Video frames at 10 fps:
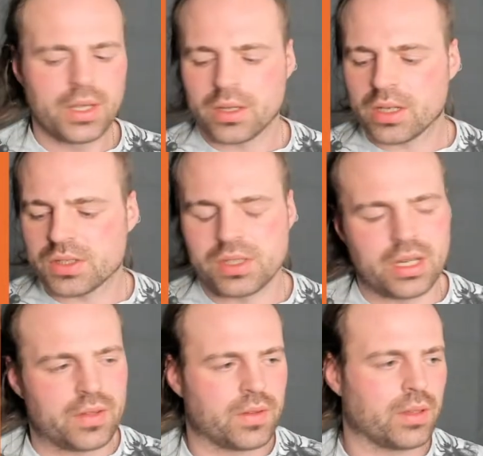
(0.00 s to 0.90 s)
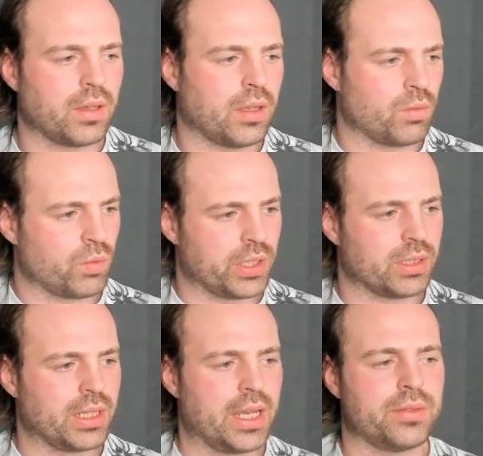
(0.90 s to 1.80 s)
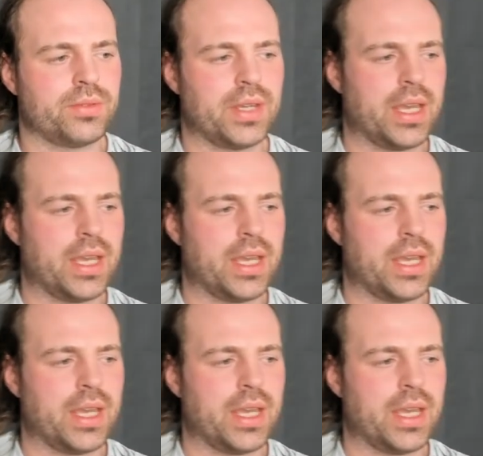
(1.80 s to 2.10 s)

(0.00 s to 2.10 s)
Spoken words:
because nothing in real life